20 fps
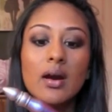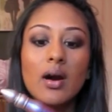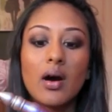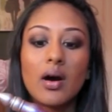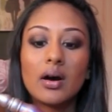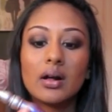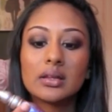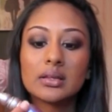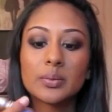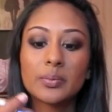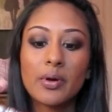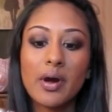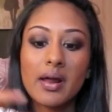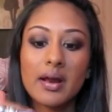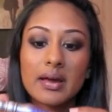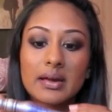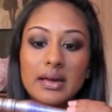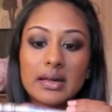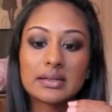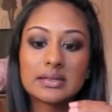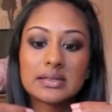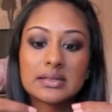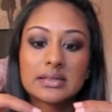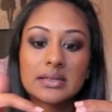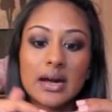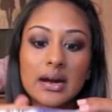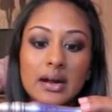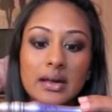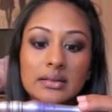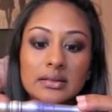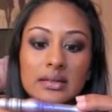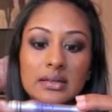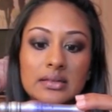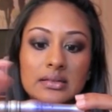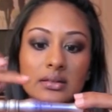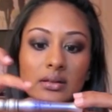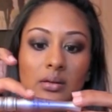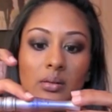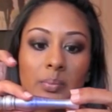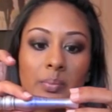all the product gets stuck in these
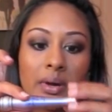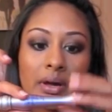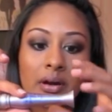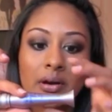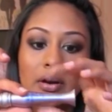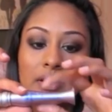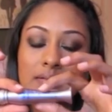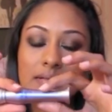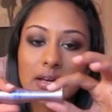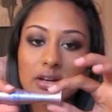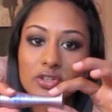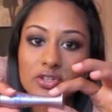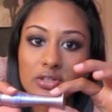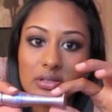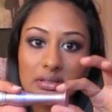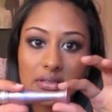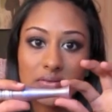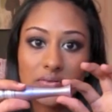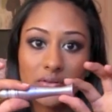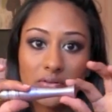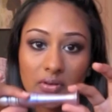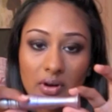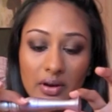little bigger sections of